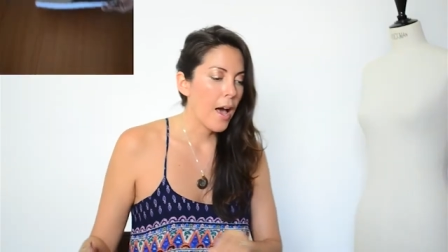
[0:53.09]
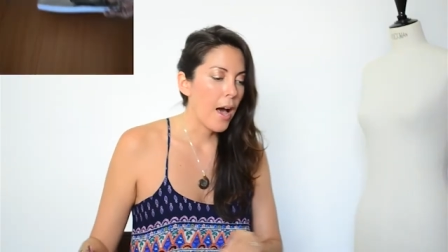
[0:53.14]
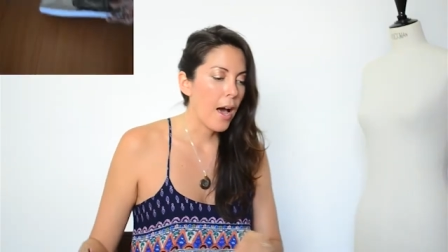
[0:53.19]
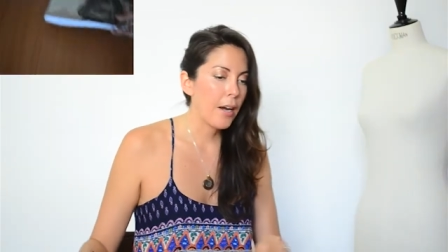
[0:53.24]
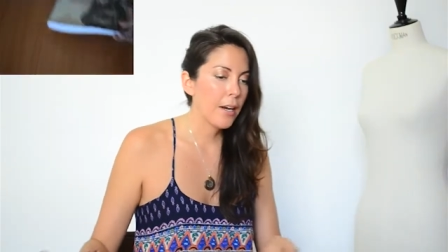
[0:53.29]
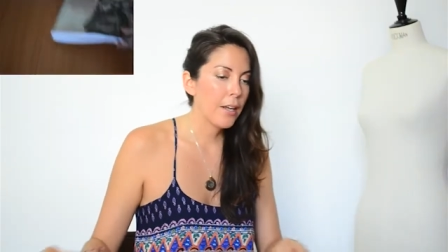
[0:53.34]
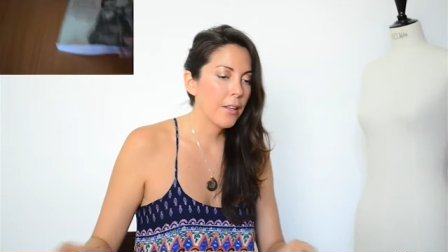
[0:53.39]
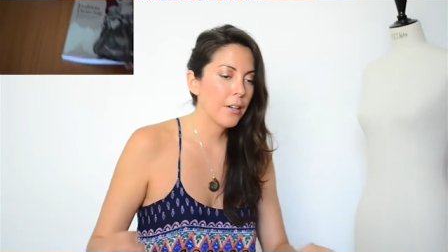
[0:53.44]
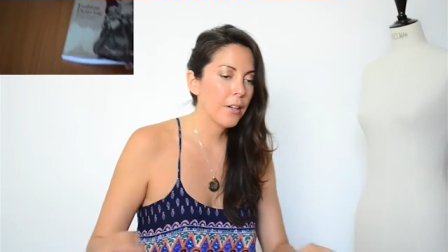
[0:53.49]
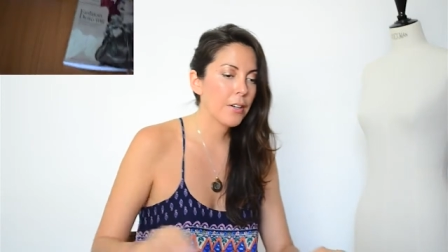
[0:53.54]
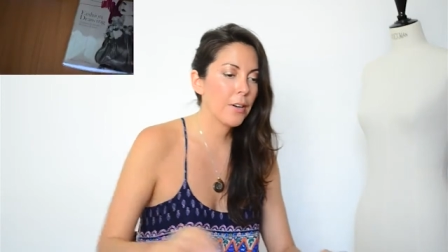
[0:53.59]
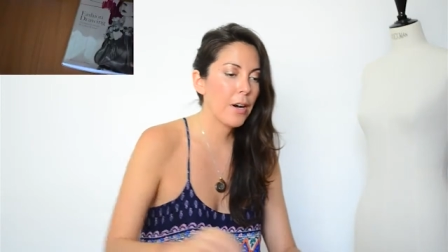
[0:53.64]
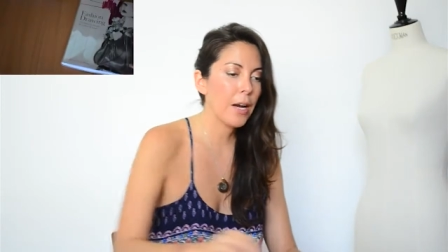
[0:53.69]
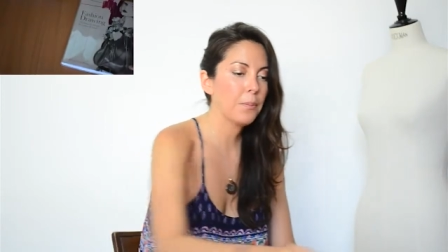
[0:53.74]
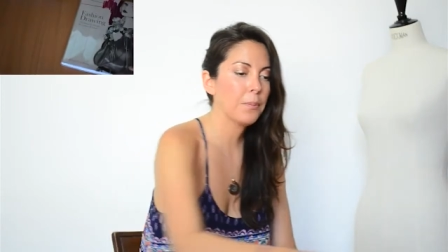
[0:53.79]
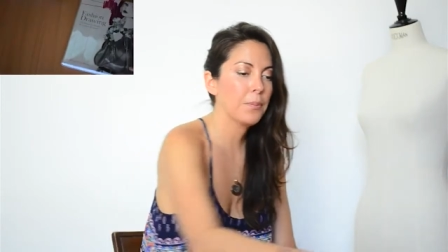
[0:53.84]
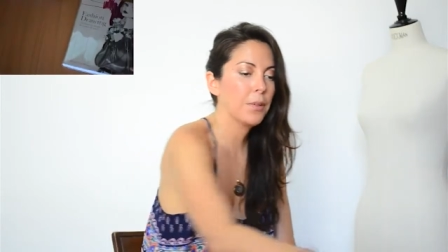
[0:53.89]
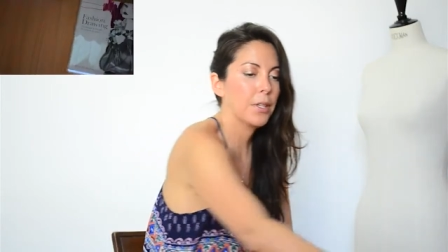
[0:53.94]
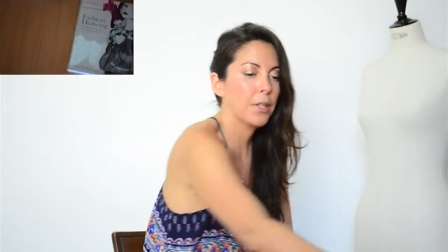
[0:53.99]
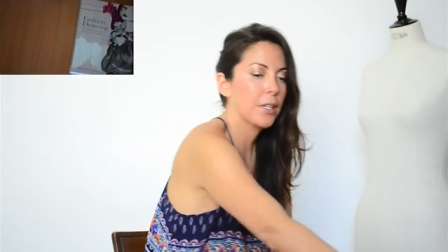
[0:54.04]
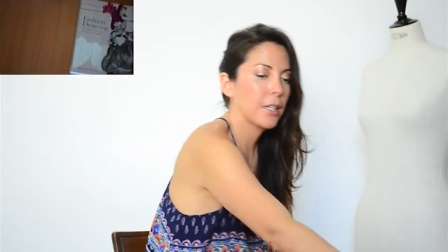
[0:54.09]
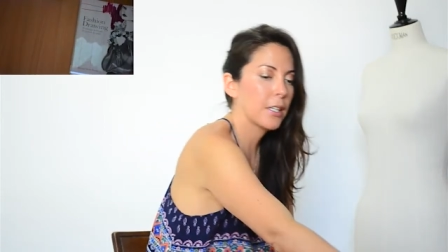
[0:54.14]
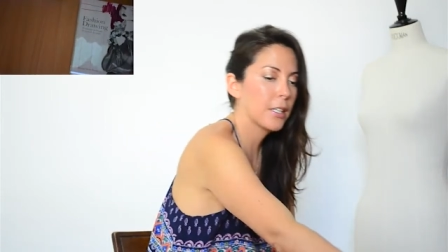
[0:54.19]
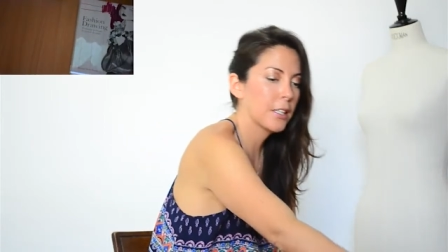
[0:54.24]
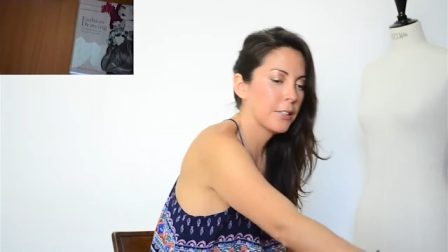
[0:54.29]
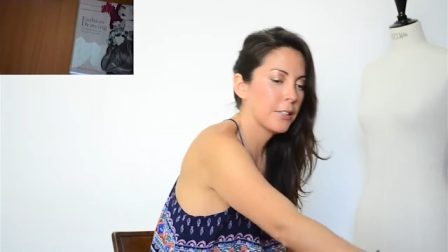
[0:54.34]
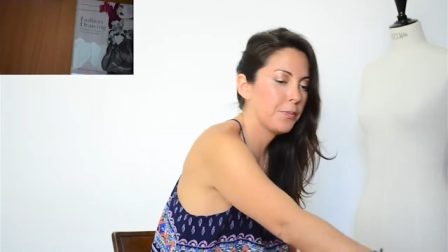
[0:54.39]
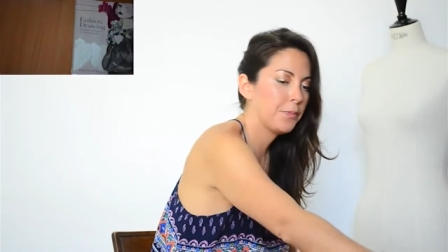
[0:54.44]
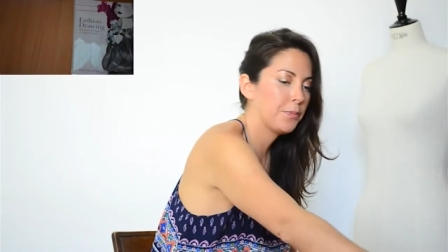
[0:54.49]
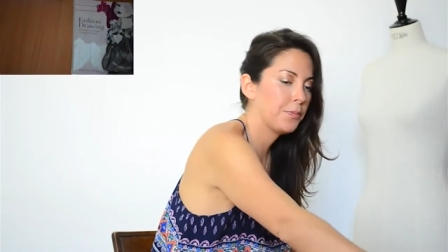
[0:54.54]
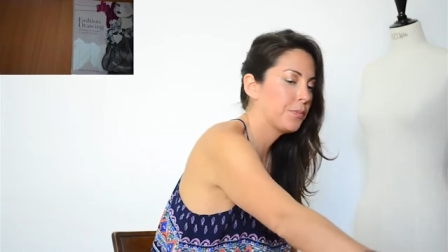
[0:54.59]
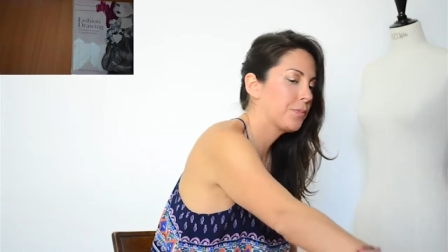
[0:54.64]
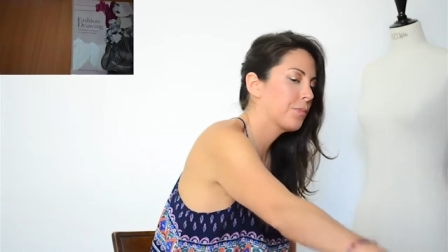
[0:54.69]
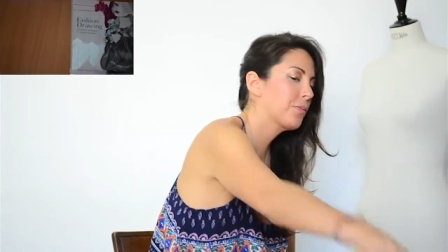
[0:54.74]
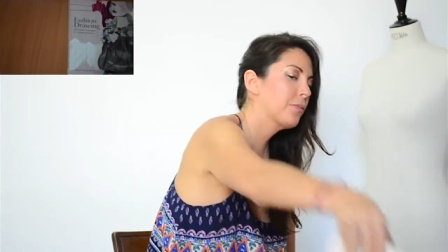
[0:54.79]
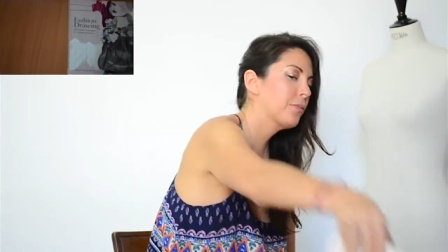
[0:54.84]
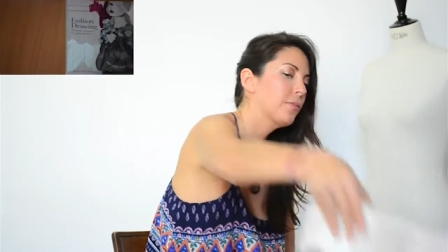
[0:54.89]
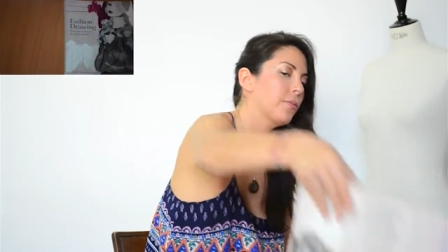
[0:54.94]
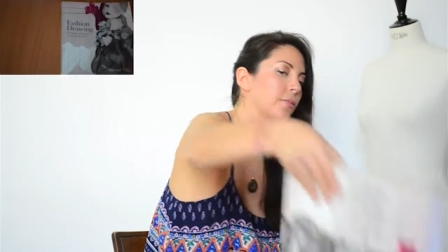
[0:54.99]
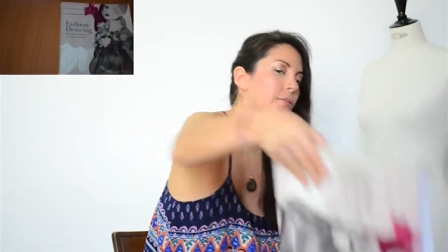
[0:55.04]
Another great book
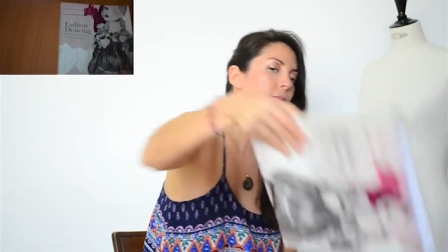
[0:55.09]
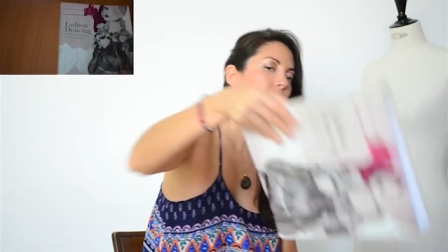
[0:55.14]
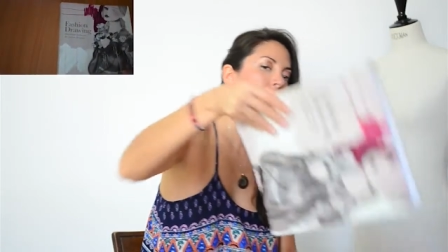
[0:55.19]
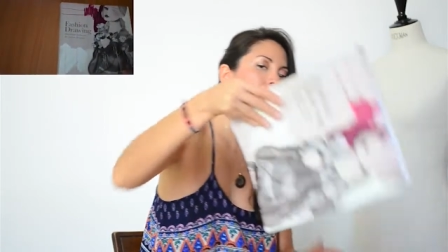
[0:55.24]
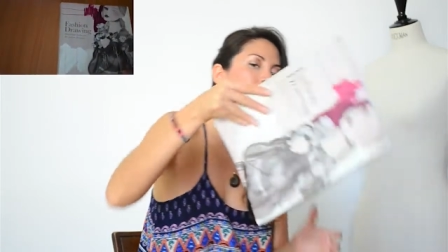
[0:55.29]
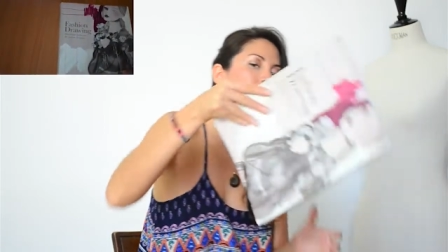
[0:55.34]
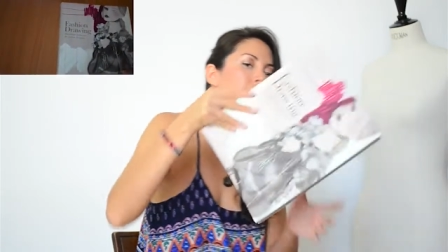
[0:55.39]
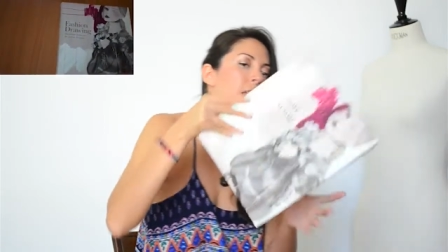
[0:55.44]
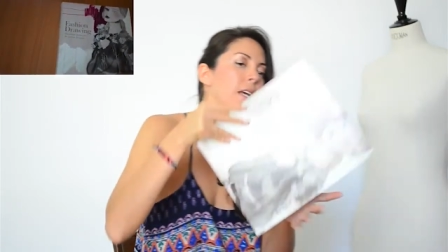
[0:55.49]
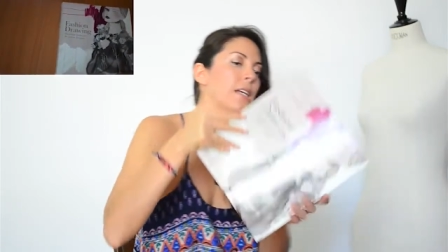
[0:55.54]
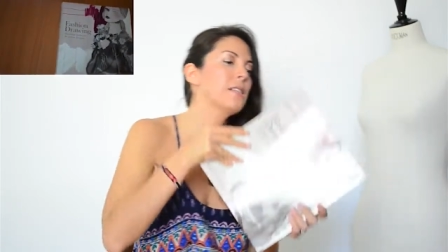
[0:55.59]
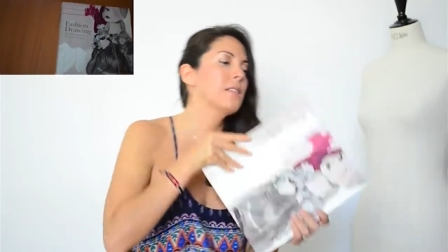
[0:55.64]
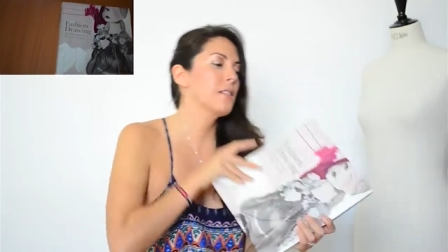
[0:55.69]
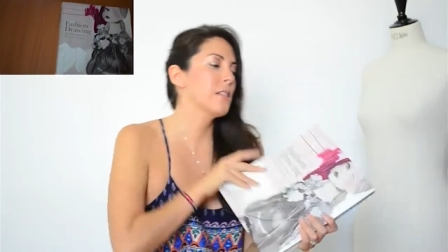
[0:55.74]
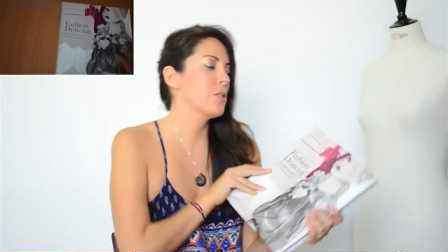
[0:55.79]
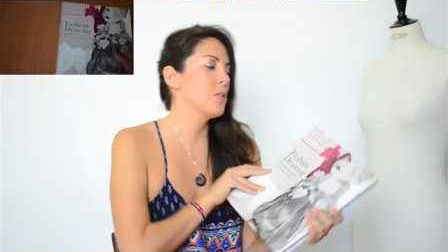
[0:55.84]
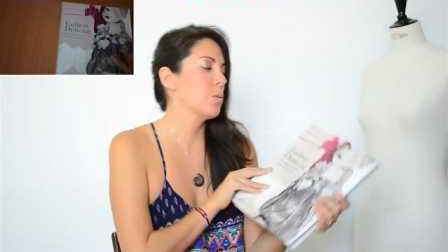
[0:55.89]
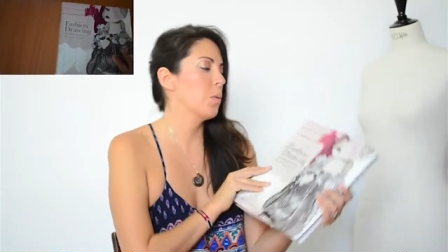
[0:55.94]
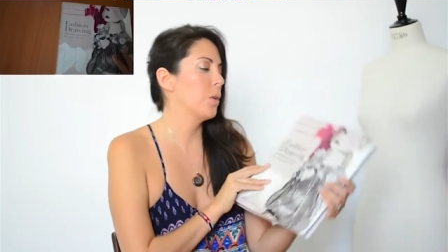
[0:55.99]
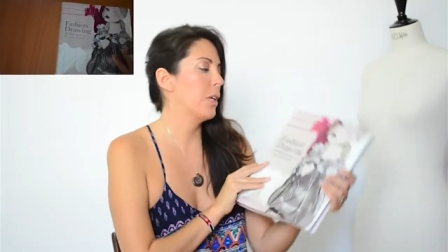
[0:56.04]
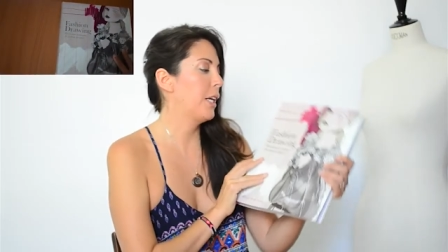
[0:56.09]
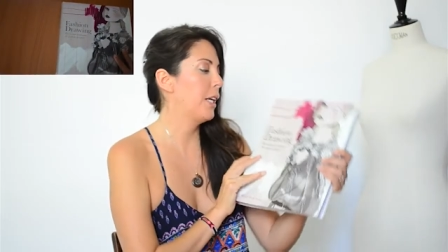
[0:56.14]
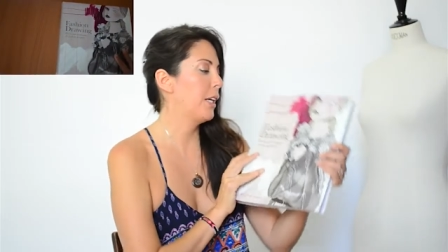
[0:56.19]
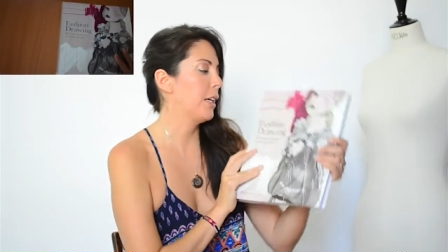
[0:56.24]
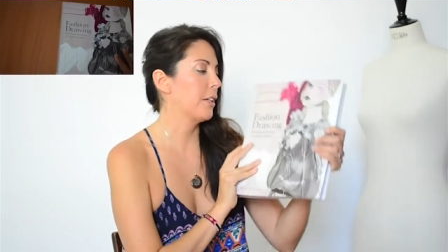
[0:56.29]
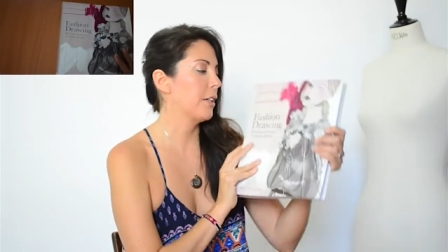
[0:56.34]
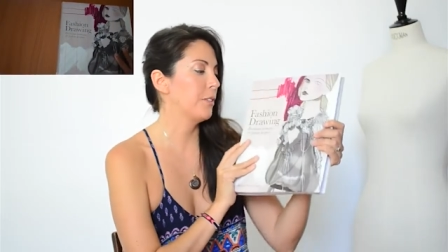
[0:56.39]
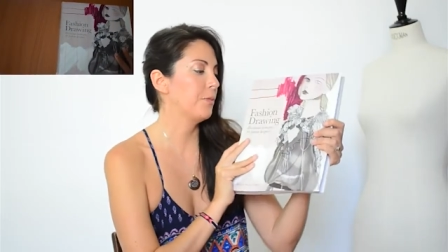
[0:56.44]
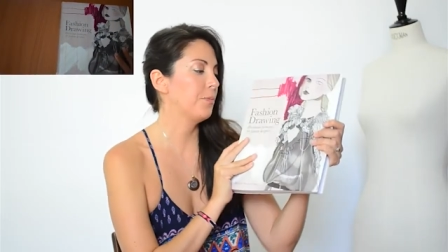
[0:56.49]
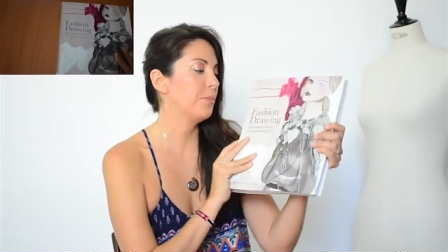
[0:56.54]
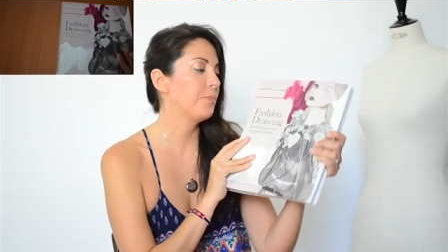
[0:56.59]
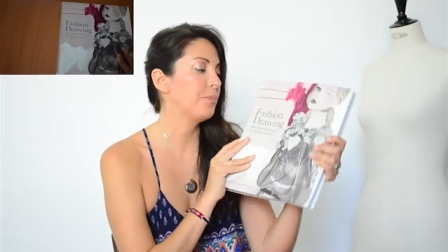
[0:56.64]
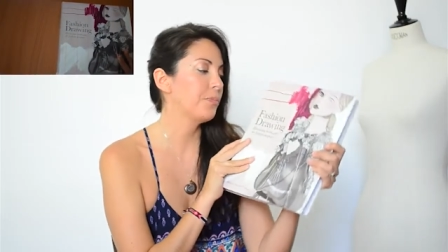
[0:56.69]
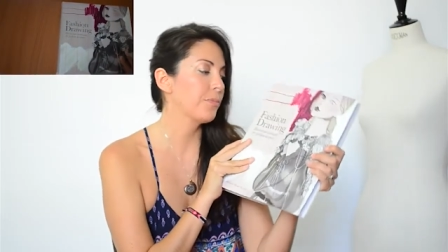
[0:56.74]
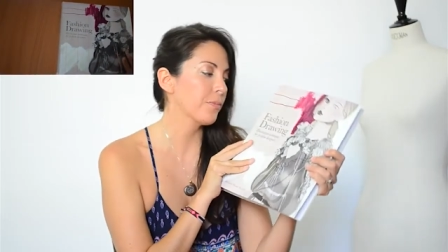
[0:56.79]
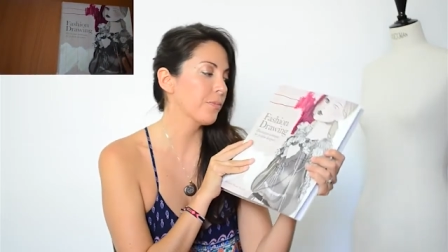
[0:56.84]
is this one here.